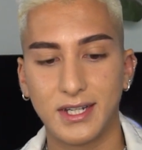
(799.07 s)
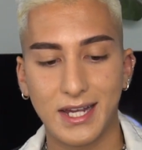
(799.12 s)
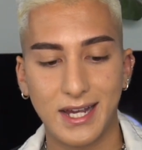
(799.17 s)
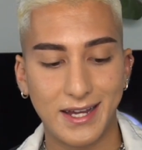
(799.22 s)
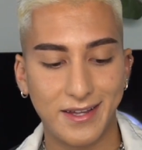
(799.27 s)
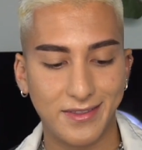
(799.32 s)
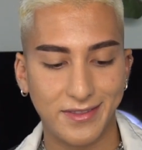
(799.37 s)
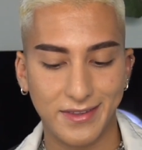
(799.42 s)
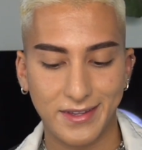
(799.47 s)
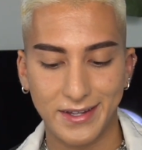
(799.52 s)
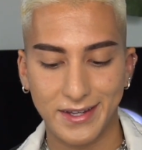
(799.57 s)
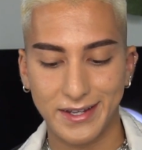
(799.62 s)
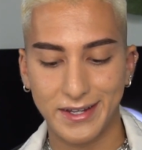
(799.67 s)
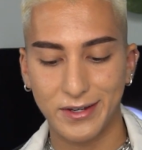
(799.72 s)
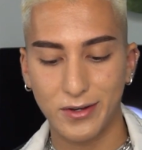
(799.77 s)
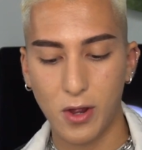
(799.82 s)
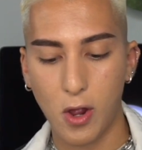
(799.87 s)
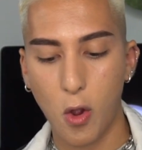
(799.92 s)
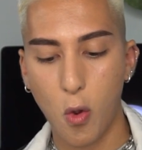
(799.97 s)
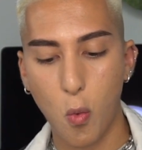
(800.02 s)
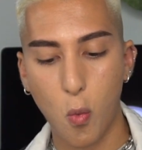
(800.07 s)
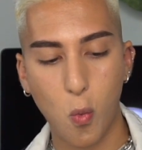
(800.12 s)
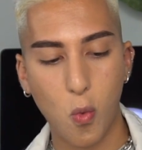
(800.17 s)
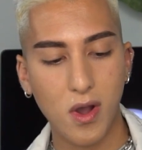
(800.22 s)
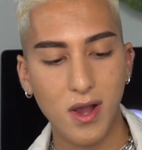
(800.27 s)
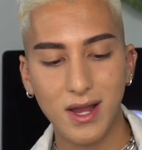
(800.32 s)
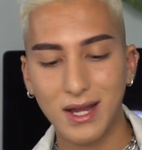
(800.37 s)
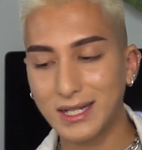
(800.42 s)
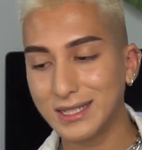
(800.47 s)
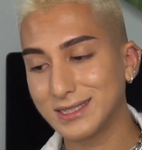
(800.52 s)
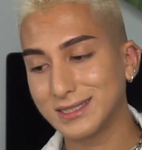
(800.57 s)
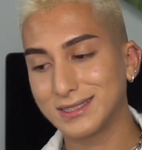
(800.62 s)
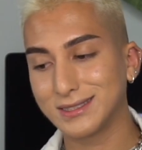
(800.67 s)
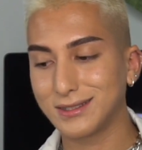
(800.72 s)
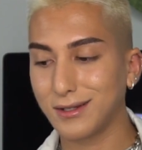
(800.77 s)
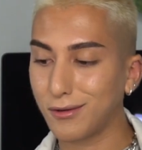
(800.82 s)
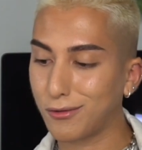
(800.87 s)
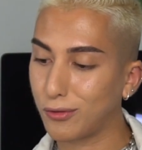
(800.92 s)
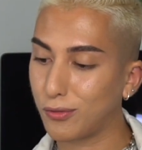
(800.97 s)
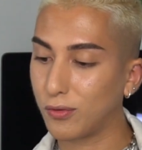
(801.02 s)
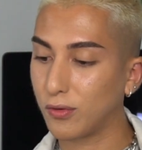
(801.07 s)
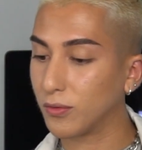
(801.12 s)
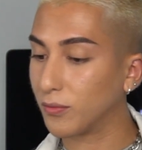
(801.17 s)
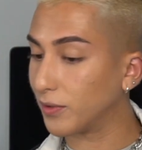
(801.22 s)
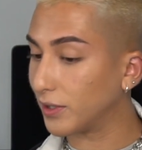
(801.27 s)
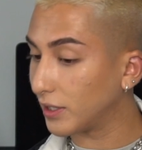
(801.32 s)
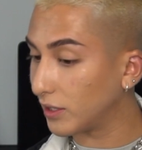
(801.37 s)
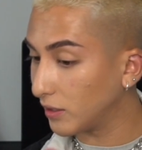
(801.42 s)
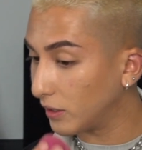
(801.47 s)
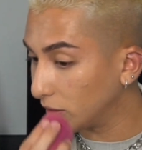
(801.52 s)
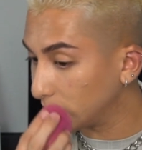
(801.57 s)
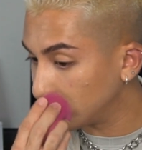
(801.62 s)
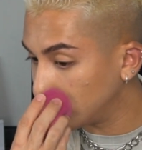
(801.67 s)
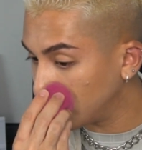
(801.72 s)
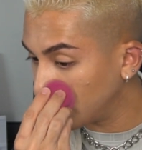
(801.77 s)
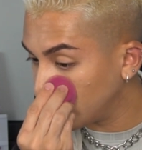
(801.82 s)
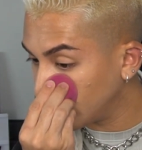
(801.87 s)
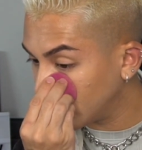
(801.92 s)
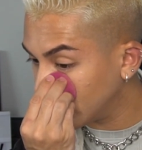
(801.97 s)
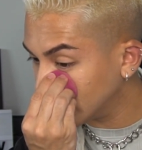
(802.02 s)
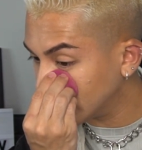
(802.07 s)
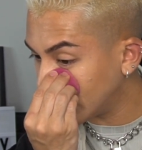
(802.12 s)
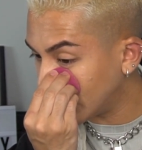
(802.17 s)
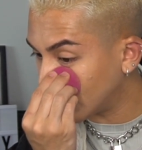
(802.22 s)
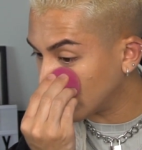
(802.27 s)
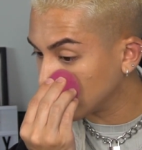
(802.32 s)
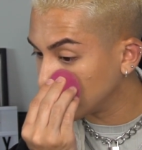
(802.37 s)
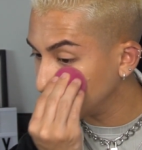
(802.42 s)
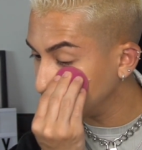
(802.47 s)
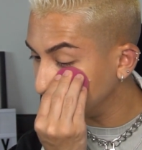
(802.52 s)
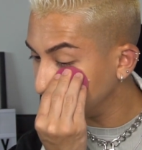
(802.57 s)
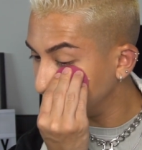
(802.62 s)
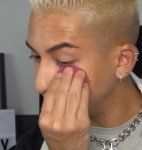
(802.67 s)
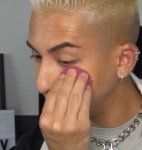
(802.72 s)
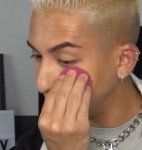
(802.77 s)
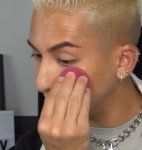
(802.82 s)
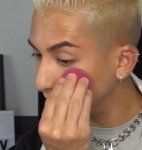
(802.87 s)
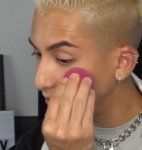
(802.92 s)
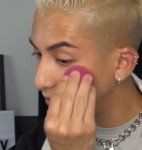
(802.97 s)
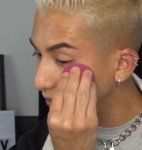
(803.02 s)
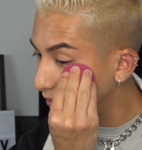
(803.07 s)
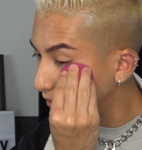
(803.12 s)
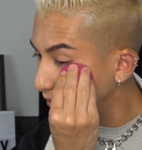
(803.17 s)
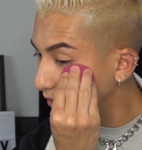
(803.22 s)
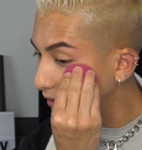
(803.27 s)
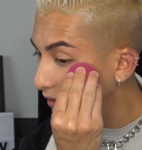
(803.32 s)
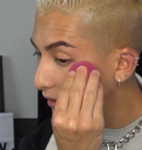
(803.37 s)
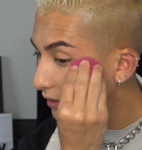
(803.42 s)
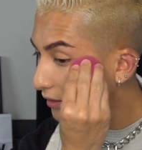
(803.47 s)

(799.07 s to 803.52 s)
And then what I saw, or what I like doing, is actually pressing